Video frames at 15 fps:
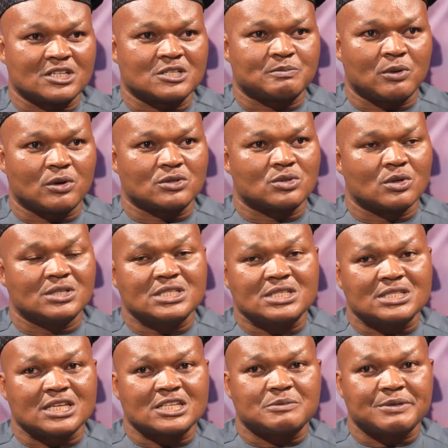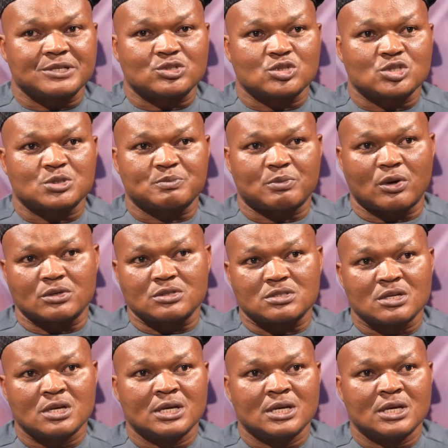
the sport. So this is a special sport